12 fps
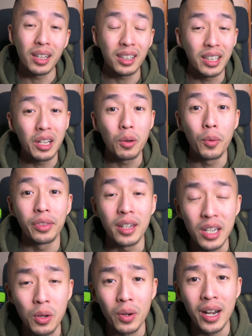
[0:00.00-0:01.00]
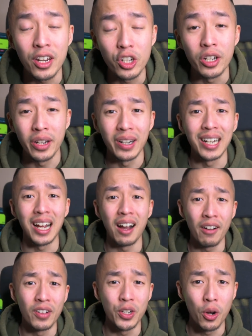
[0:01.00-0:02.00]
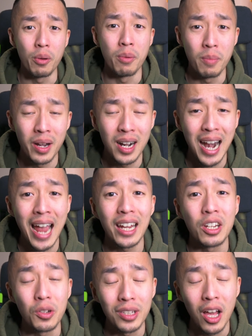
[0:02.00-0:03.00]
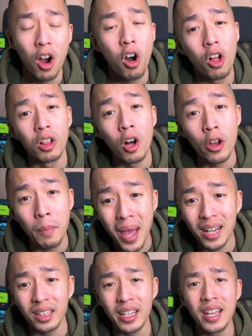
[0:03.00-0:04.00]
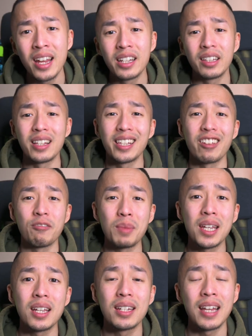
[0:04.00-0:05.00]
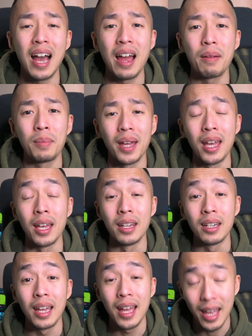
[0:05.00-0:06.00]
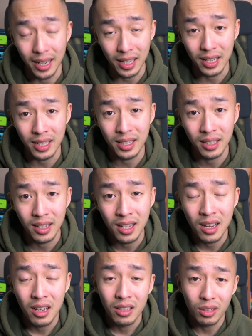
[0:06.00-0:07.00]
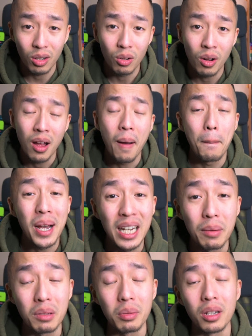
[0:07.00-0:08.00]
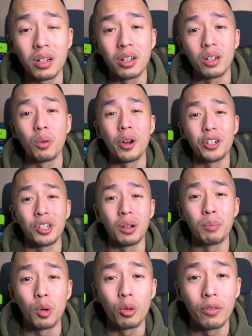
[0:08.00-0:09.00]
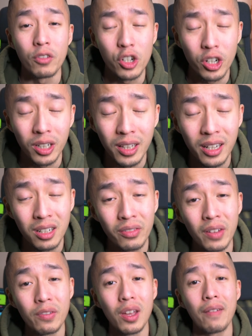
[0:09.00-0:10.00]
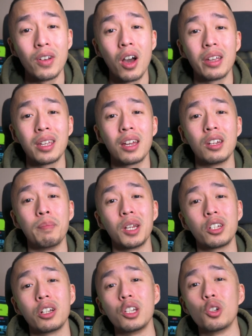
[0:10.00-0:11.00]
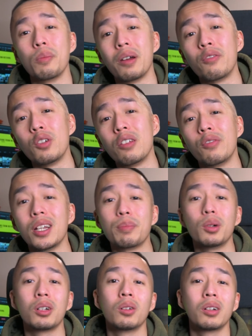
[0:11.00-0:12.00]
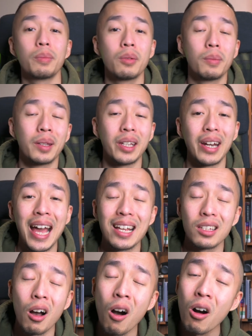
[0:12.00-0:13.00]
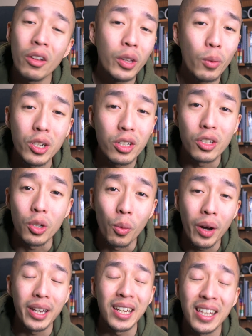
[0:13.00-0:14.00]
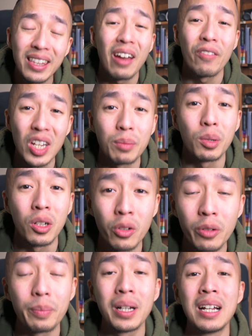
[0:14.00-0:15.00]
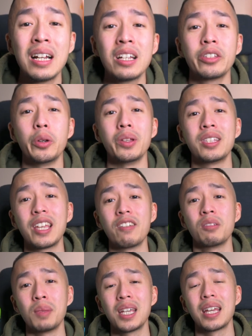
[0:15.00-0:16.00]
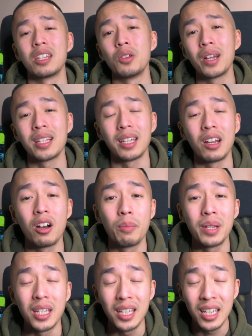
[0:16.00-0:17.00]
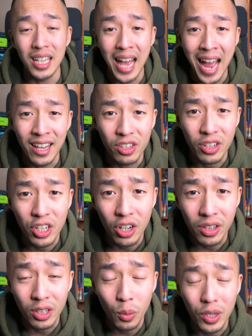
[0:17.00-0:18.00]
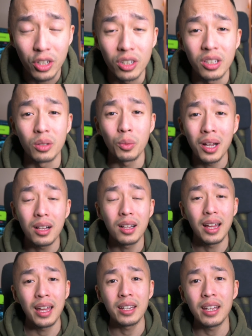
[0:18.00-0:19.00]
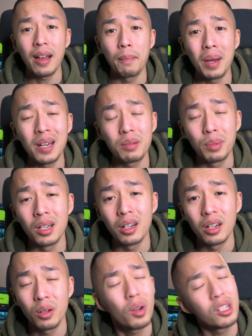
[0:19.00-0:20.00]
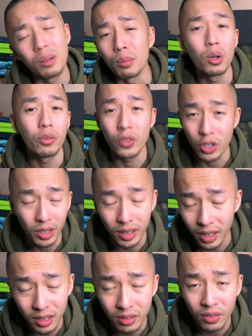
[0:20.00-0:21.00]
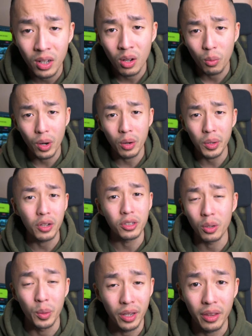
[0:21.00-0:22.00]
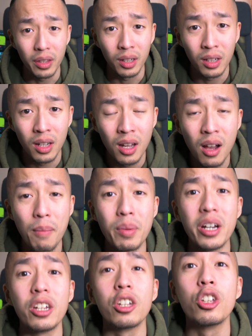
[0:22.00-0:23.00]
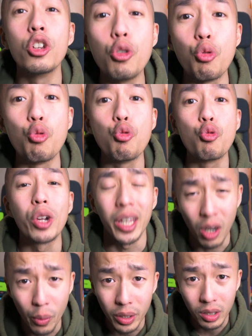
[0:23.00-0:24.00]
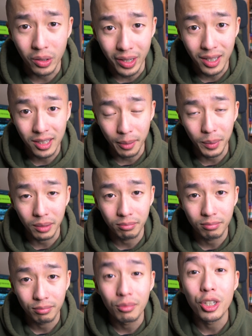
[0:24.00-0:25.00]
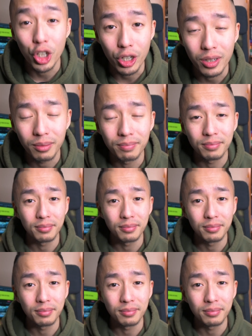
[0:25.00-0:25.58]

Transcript: luckily, with the newer engineering of Adobe Premiere, I can use that all automatically to save me time and headaches. So, my name is Peter. You're watching A Broke Visionary Collective. If you have not yet, make sure you join my free Facebook group, and you can ask all the questions you want in that Facebook group. So it saves me, and you guys can help answer each other's questions as well. And yeah, my name is Peter. You're watching Broke Visionary Collective, where we all start with nothing. But you can always create something. Cheers.